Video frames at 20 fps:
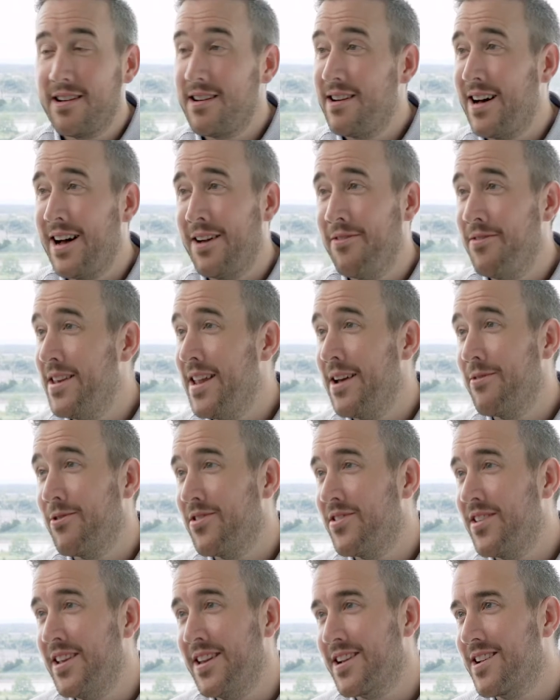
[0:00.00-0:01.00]
I've never
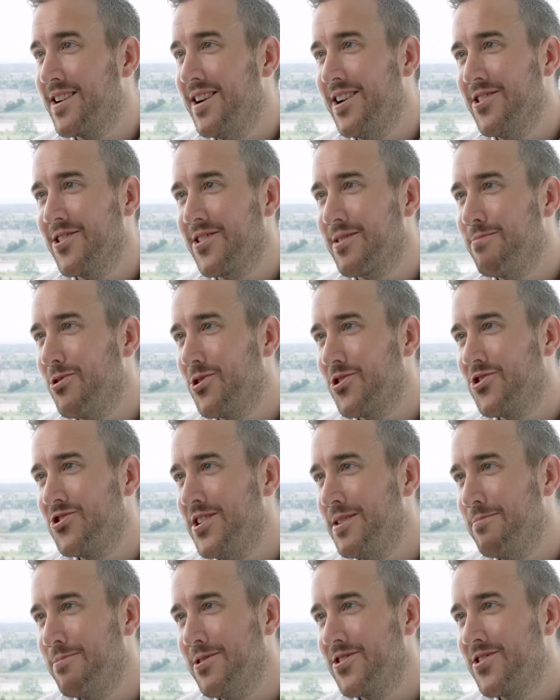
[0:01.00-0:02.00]
seen a guy look more
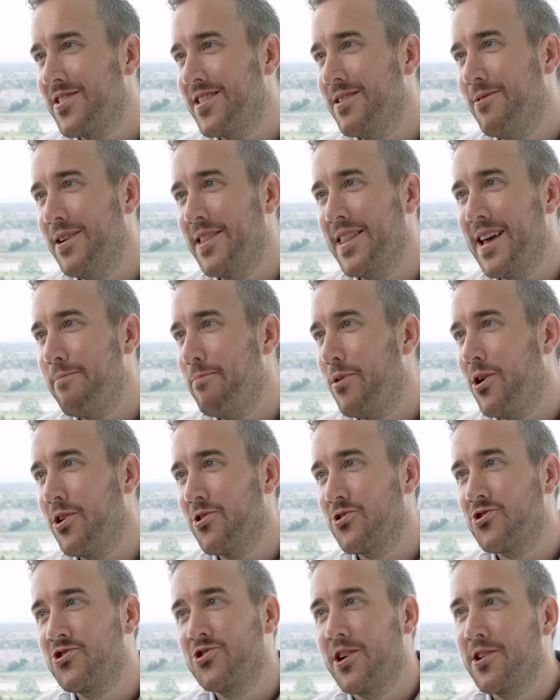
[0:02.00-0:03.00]
sheepish than when that
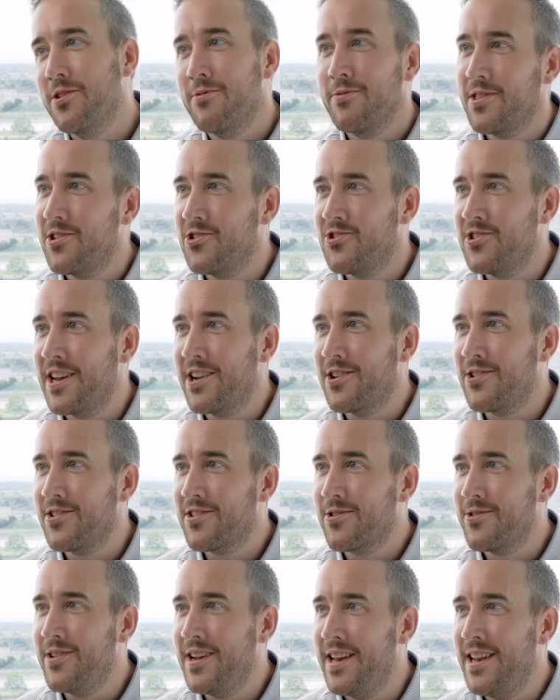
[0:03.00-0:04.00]
bottle shot over the shaker
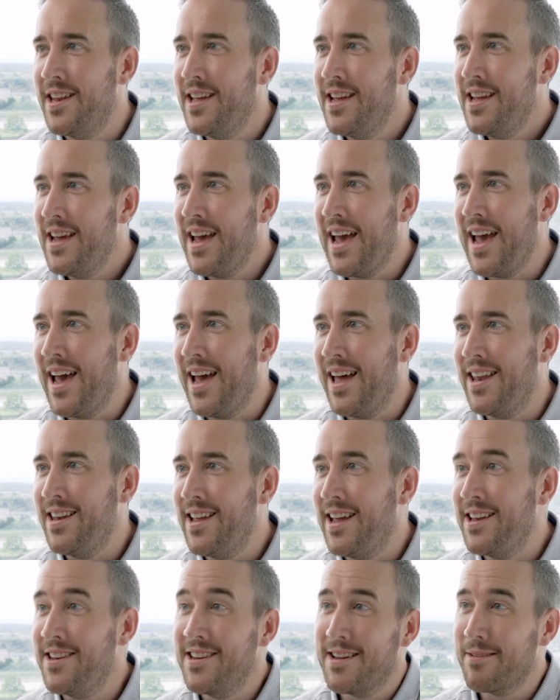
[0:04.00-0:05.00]
screen
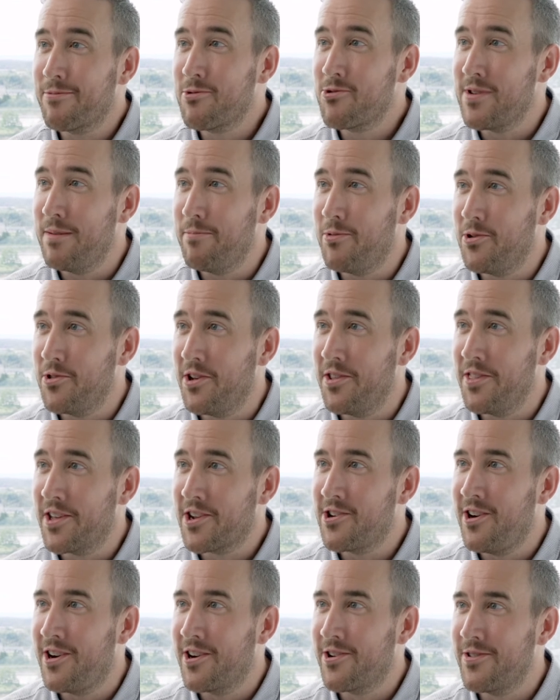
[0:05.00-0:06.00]
and ended up crumpled on the
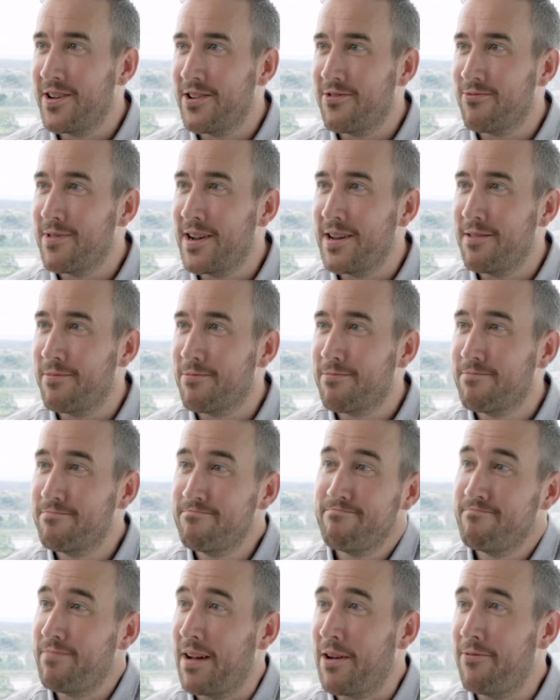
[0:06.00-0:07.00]
concrete right
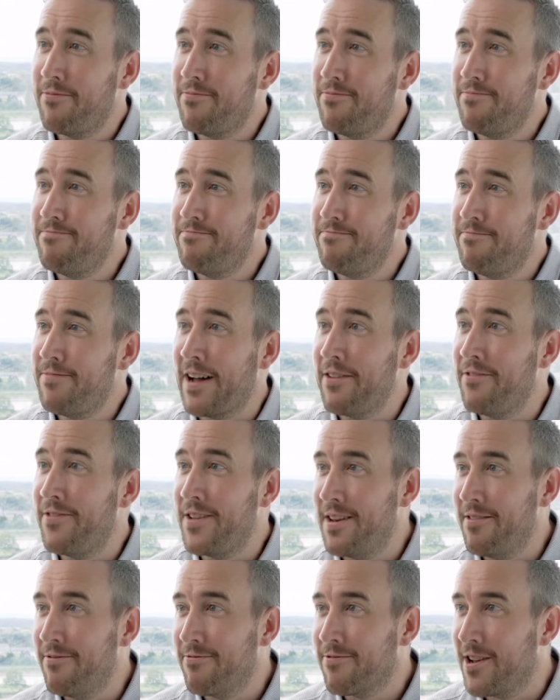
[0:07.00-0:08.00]
about 5
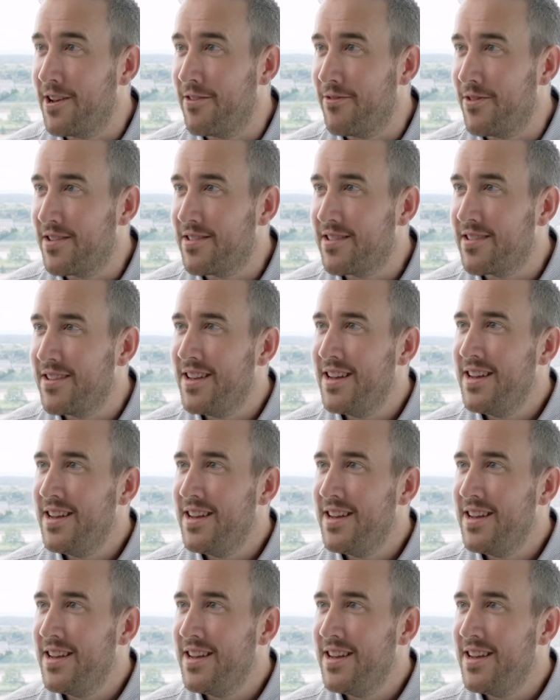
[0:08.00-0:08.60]
feet in front of us.